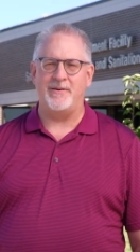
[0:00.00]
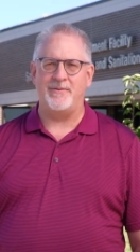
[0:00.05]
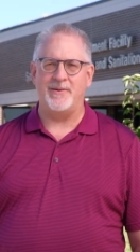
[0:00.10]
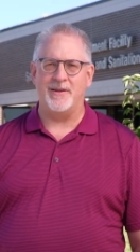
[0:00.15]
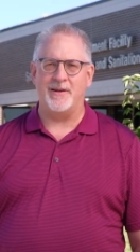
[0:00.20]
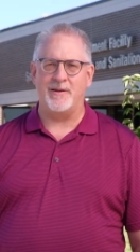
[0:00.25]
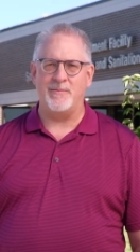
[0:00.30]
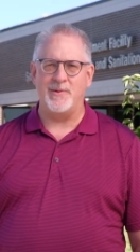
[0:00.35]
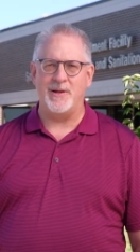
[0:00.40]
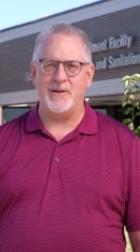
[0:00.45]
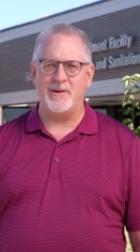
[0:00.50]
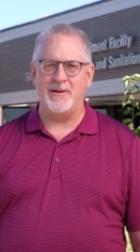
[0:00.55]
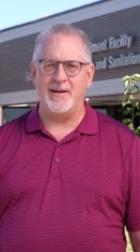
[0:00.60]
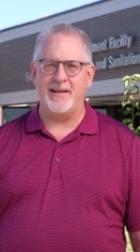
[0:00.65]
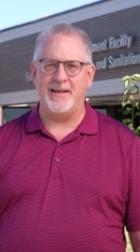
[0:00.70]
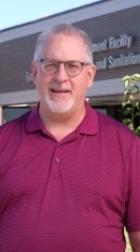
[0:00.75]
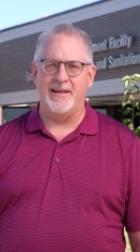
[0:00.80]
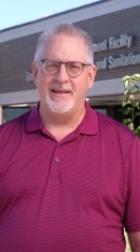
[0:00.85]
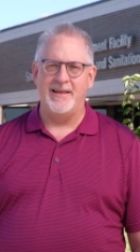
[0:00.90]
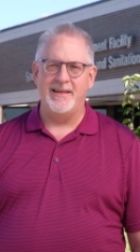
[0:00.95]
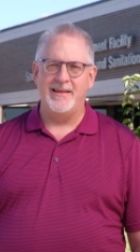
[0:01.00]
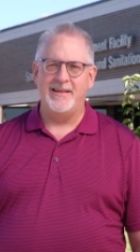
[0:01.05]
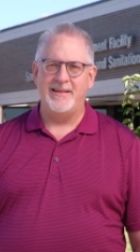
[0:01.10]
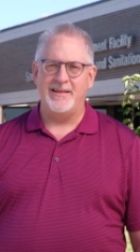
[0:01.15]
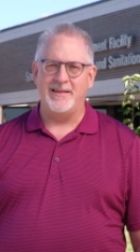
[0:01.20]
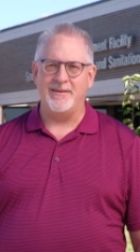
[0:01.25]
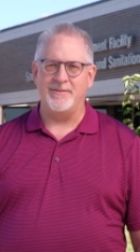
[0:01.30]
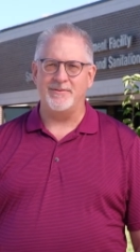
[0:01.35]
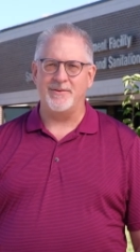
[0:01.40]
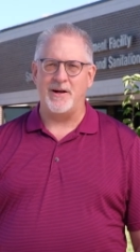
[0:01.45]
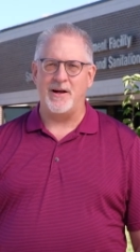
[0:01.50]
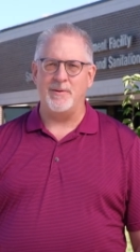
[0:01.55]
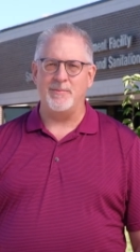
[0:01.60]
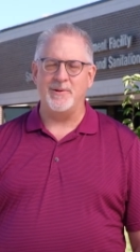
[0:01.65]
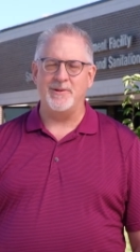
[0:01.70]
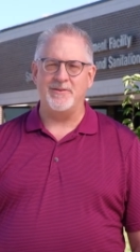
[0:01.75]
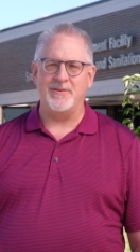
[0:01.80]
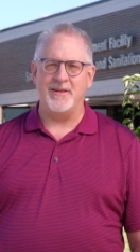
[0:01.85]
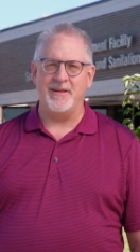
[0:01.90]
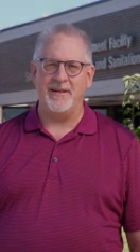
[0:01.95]
for the community of Commerce
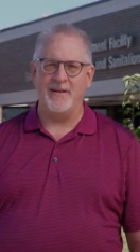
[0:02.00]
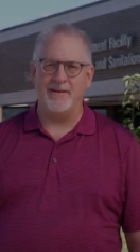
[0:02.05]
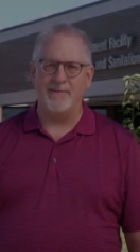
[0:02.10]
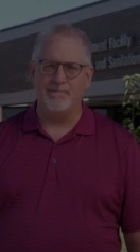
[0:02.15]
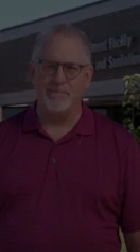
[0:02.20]
City.